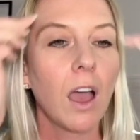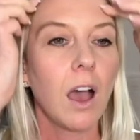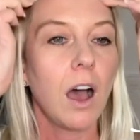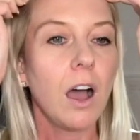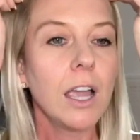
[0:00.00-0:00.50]

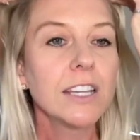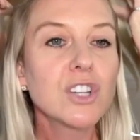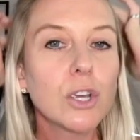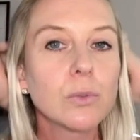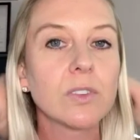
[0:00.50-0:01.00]
I
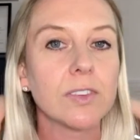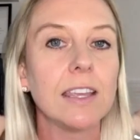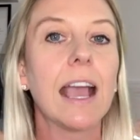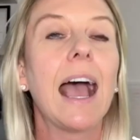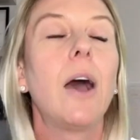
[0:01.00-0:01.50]
don't
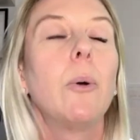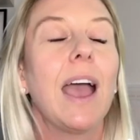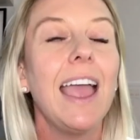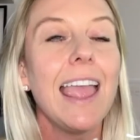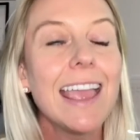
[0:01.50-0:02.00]
see
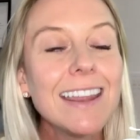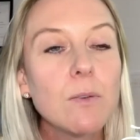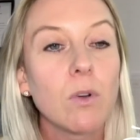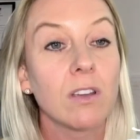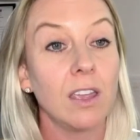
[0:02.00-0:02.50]
how
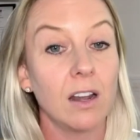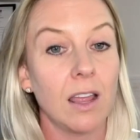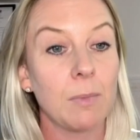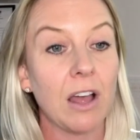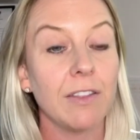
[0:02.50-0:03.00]
anyone can
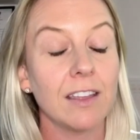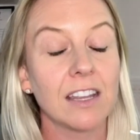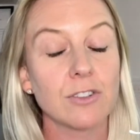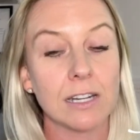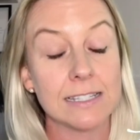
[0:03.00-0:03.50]
claim that. I think
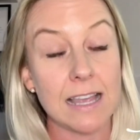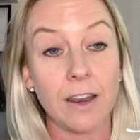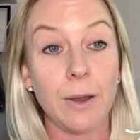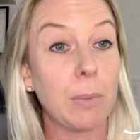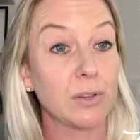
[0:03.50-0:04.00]
they're trying to sell
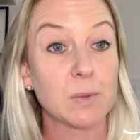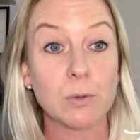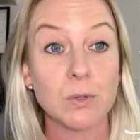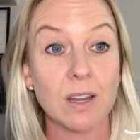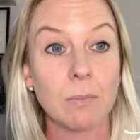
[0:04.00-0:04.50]
an
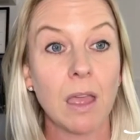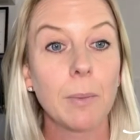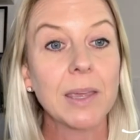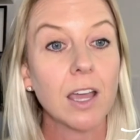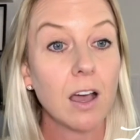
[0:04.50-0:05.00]
impossible dream,
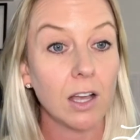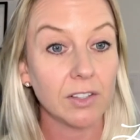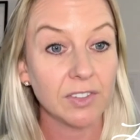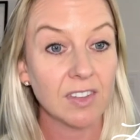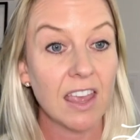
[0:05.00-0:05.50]

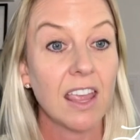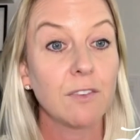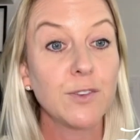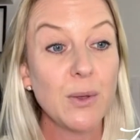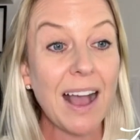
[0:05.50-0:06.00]
because
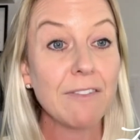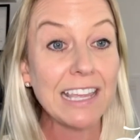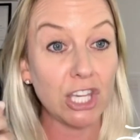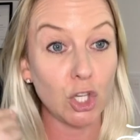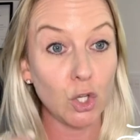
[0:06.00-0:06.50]
if you have a
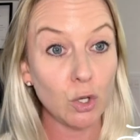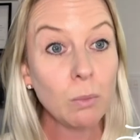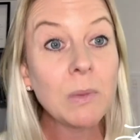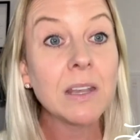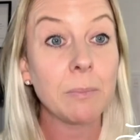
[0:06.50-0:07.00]

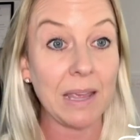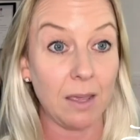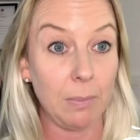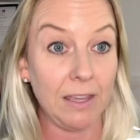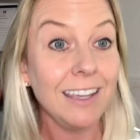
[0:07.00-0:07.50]
human
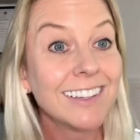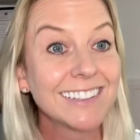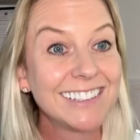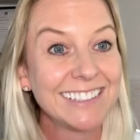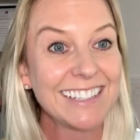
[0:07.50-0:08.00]
baby,
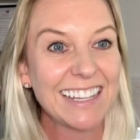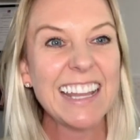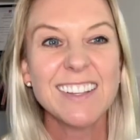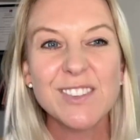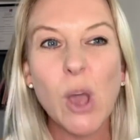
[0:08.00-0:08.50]

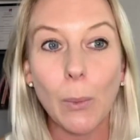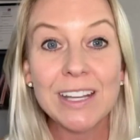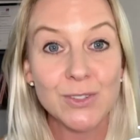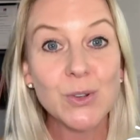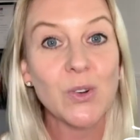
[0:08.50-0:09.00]
it's
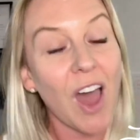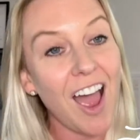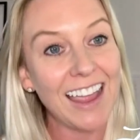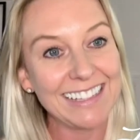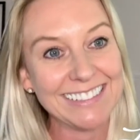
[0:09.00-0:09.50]
going to
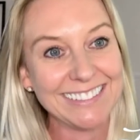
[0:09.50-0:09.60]
cry.